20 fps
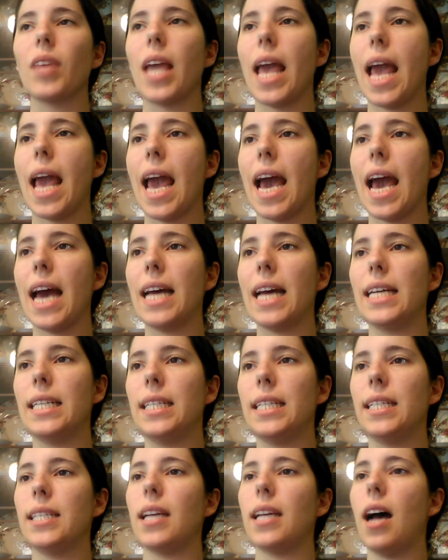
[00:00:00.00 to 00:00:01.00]

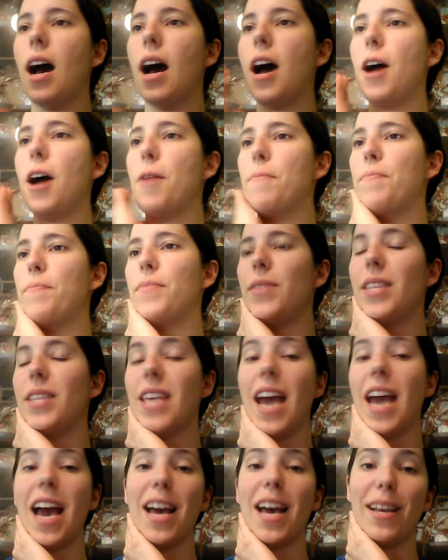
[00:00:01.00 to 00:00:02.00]
And um,
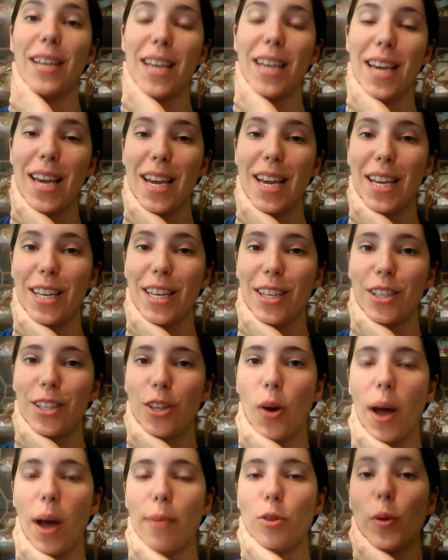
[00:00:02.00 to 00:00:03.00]
yeah,
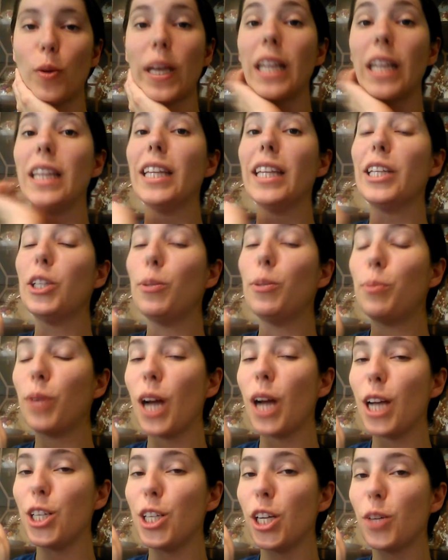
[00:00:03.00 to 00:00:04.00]
so I'm doing a little
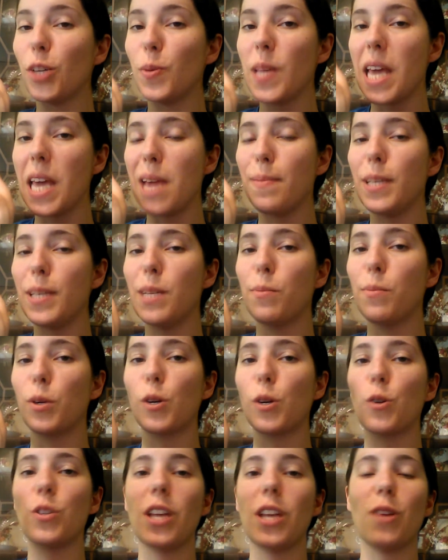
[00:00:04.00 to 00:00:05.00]
project with the ABC
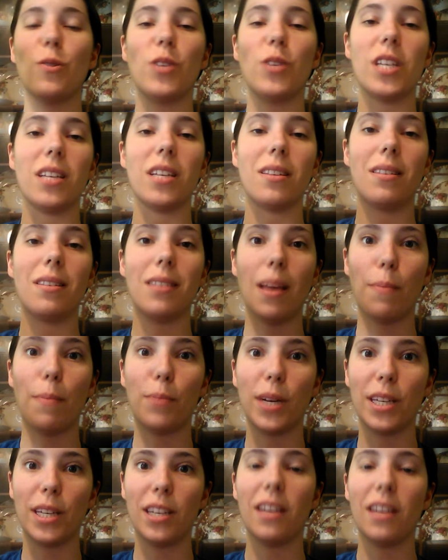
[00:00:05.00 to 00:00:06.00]
Murders that you'll see a
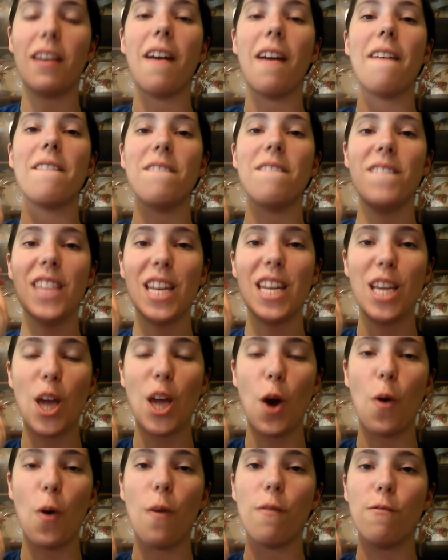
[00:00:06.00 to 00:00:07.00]
separate
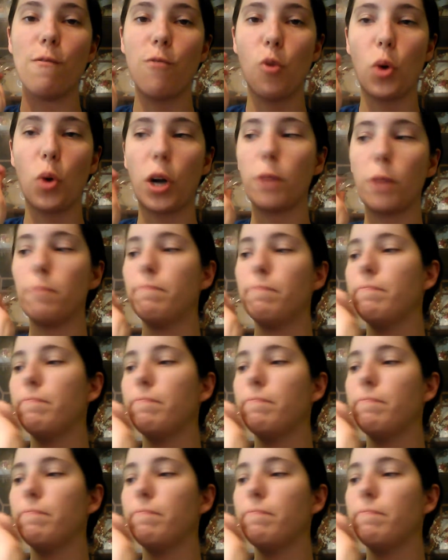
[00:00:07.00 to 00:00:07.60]
video for.